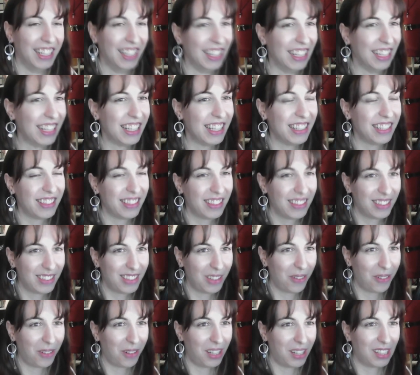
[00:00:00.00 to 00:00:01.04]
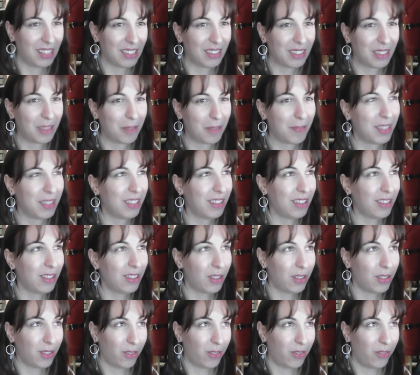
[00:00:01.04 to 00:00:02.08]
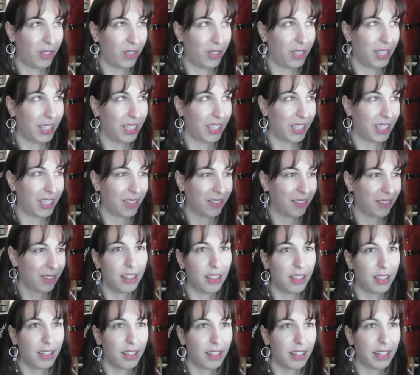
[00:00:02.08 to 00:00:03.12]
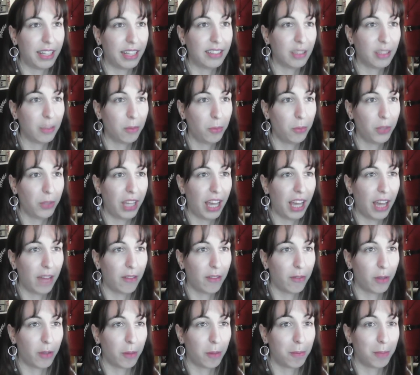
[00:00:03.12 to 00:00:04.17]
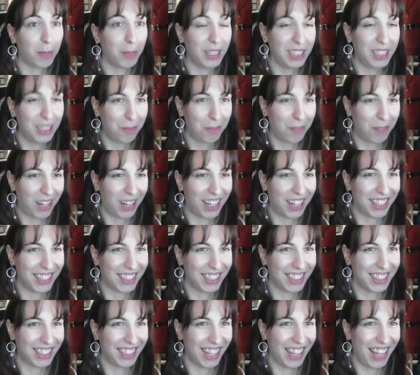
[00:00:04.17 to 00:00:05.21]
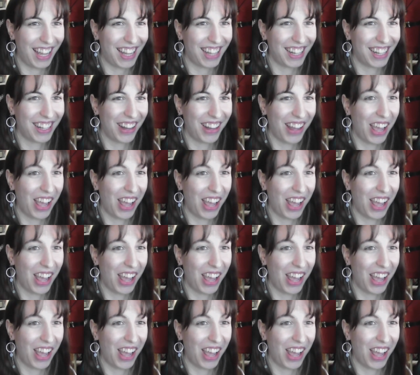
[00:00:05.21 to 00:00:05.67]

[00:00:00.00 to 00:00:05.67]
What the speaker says: This is so awesome. This is also very cute. Next up we have Beach Party, and